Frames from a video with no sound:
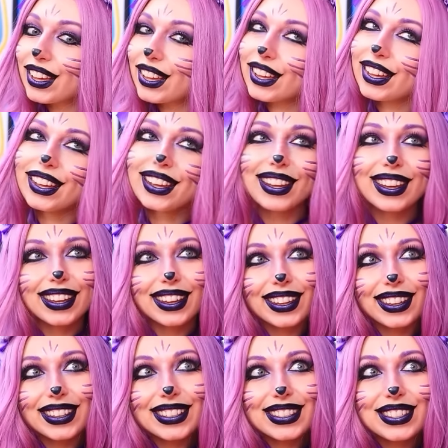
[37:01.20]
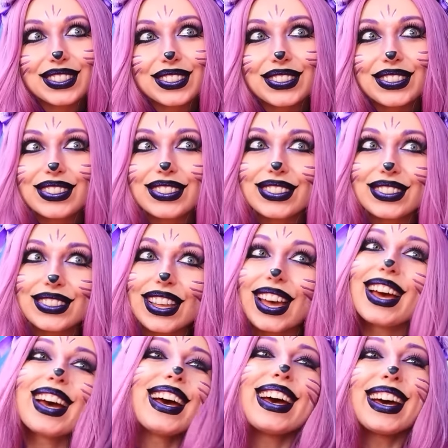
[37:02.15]
nerd scared?
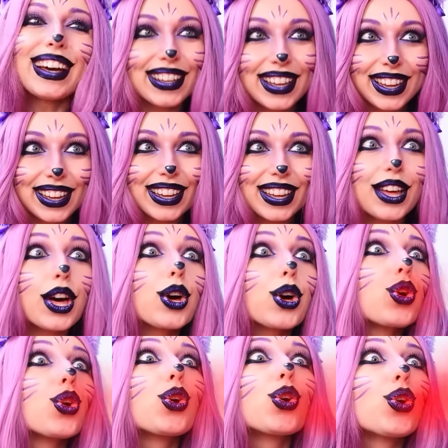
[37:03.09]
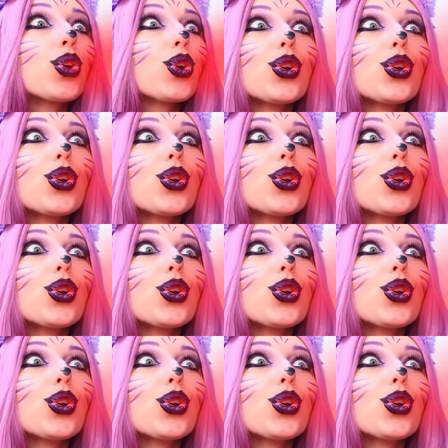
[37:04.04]
We'll find out now.